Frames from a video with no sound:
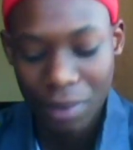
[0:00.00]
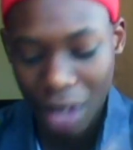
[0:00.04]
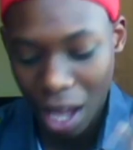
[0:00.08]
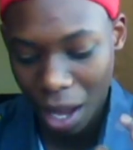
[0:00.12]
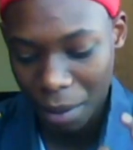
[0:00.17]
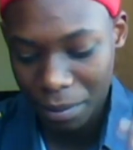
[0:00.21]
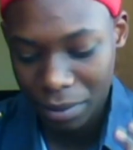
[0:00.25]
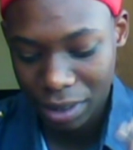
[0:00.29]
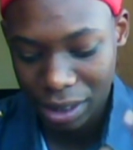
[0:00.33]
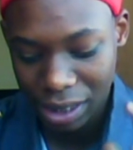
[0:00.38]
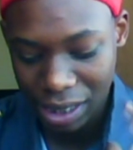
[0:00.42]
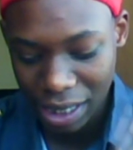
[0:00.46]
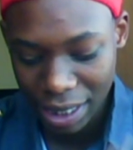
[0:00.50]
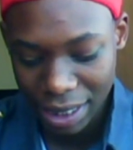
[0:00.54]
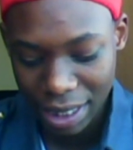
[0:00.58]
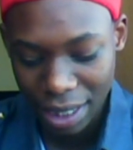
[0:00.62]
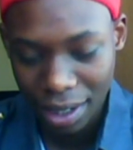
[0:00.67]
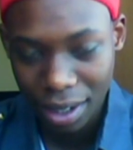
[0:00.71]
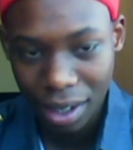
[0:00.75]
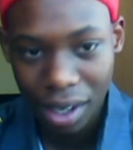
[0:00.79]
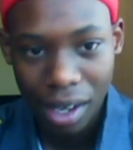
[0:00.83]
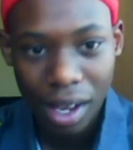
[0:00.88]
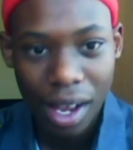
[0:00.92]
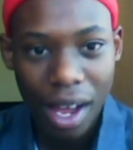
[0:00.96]
I'm
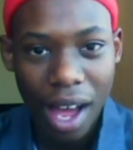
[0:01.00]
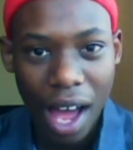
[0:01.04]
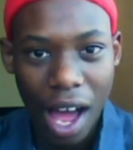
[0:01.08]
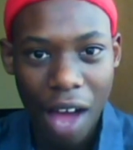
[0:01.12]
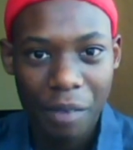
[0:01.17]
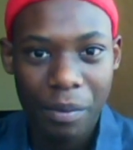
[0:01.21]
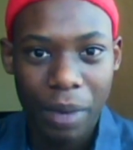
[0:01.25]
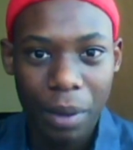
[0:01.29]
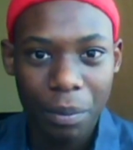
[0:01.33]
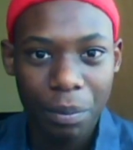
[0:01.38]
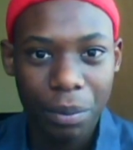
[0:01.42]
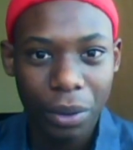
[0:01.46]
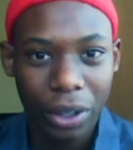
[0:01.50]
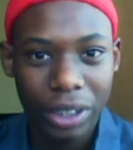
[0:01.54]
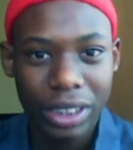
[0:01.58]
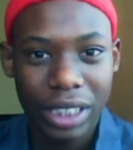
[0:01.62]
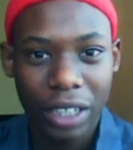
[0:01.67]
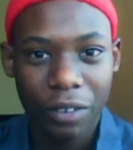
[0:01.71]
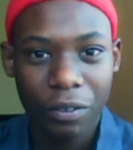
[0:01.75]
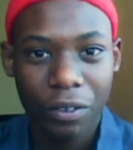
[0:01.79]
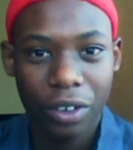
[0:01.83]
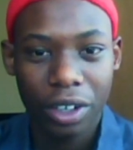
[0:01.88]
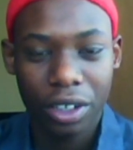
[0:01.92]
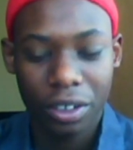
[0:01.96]
seated, I have my books
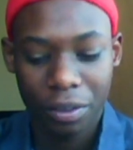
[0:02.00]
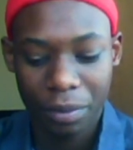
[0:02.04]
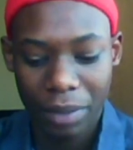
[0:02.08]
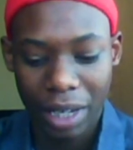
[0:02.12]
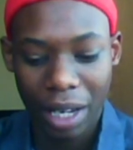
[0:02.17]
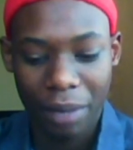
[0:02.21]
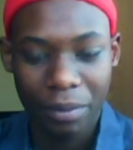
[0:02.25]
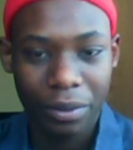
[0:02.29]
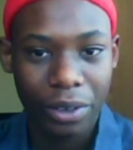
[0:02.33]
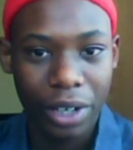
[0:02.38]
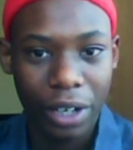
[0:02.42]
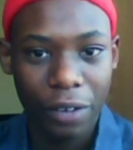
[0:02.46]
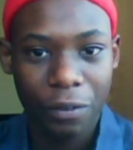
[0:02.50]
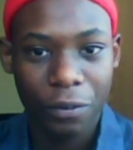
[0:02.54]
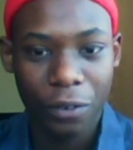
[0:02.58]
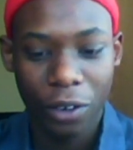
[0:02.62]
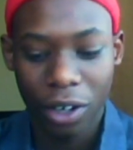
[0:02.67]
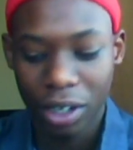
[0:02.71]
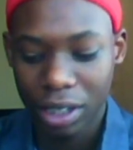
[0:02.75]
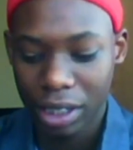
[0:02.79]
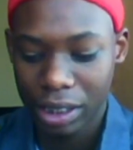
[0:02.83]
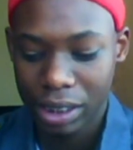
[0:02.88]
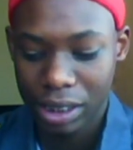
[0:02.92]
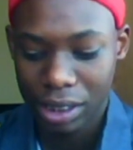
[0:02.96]
in front of me, I'm real
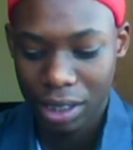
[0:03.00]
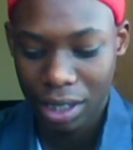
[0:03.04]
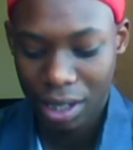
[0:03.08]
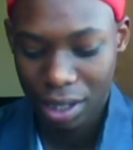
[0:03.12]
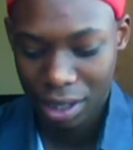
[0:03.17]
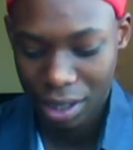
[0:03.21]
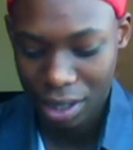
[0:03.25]
focused.